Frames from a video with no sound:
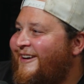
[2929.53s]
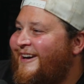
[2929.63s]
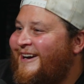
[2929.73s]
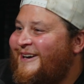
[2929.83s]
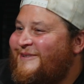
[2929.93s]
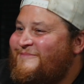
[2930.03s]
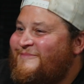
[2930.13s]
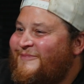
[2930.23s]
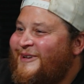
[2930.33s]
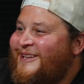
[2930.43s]

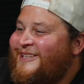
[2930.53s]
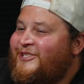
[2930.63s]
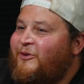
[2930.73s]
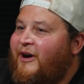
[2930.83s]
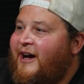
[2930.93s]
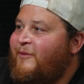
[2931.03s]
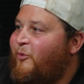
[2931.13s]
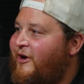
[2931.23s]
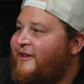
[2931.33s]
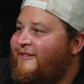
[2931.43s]
So I
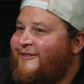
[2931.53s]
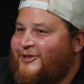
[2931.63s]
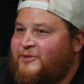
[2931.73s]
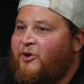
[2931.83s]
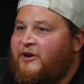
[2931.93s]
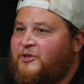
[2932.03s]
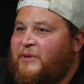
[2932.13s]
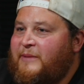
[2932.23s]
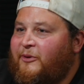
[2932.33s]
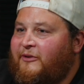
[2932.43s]
want the smartest
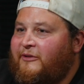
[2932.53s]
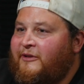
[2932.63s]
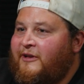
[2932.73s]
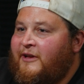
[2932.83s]
people.